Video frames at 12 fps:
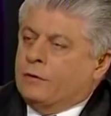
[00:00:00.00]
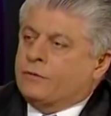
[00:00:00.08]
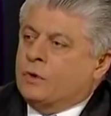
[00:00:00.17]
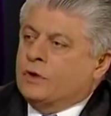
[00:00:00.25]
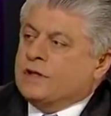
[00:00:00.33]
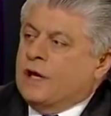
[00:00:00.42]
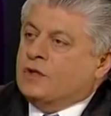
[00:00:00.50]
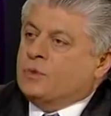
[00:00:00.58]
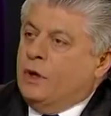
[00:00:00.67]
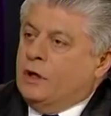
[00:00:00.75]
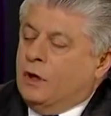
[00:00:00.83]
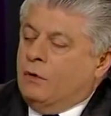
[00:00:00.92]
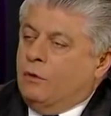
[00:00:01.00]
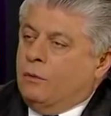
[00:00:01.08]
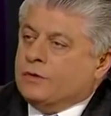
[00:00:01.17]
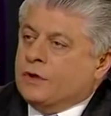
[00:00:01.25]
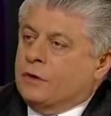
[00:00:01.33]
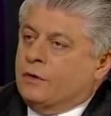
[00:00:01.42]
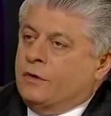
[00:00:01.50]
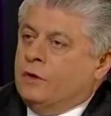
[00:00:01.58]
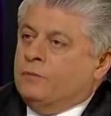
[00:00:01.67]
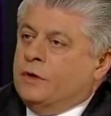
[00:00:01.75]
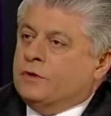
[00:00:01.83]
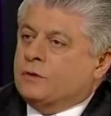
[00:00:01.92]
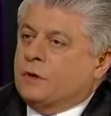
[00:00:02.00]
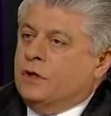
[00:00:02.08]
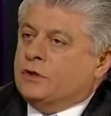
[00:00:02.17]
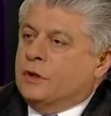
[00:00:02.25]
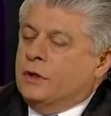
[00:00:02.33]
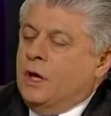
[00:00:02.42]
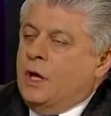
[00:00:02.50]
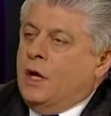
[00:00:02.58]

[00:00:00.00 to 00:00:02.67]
Of course, as we know, it was under the administration